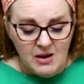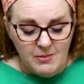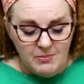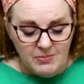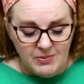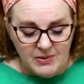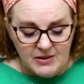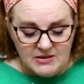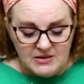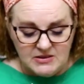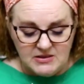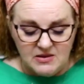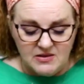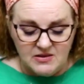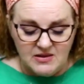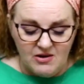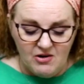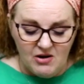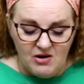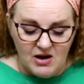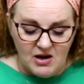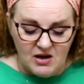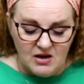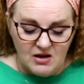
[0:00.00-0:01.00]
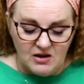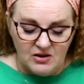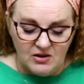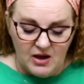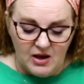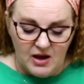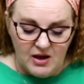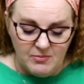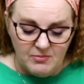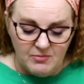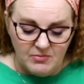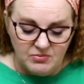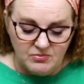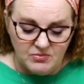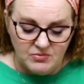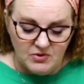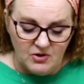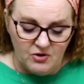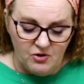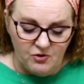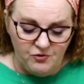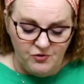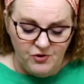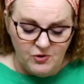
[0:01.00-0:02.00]
But there are
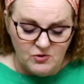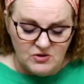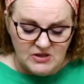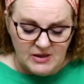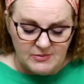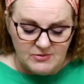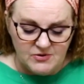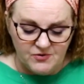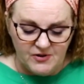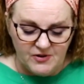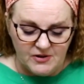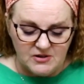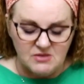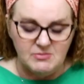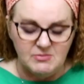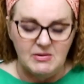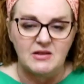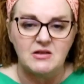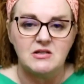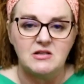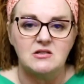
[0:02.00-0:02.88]
a few types of felting mat.